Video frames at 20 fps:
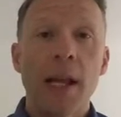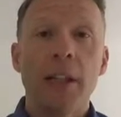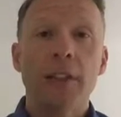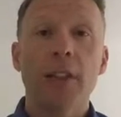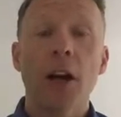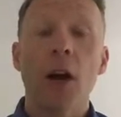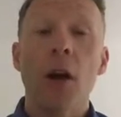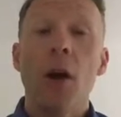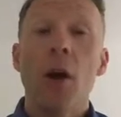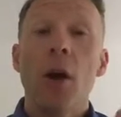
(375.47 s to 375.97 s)

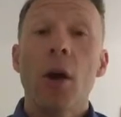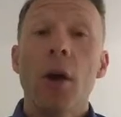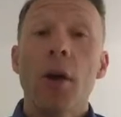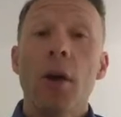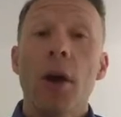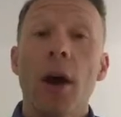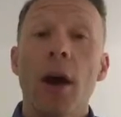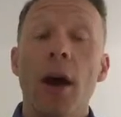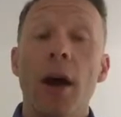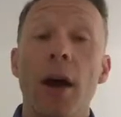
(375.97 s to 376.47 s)
So
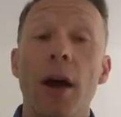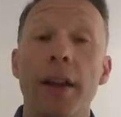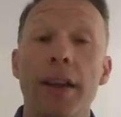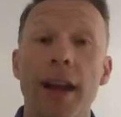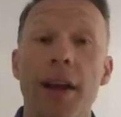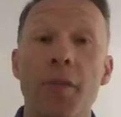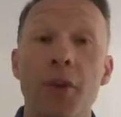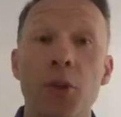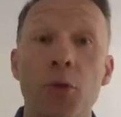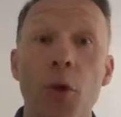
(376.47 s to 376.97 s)

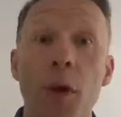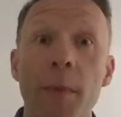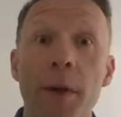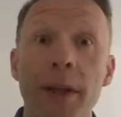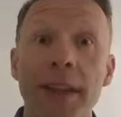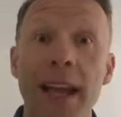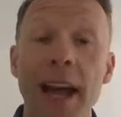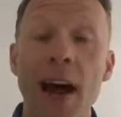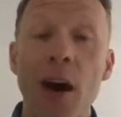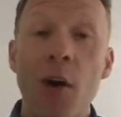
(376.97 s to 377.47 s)
the average
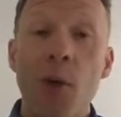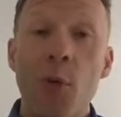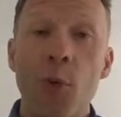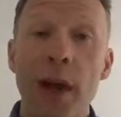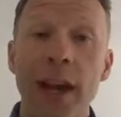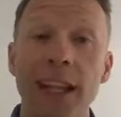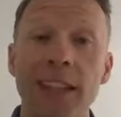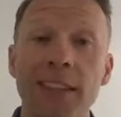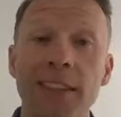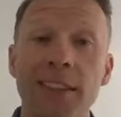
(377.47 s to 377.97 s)
woman now
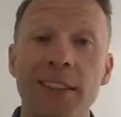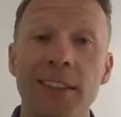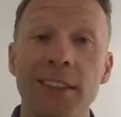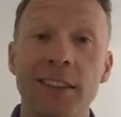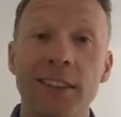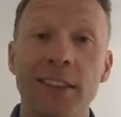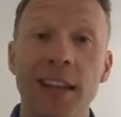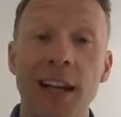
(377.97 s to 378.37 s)
weighs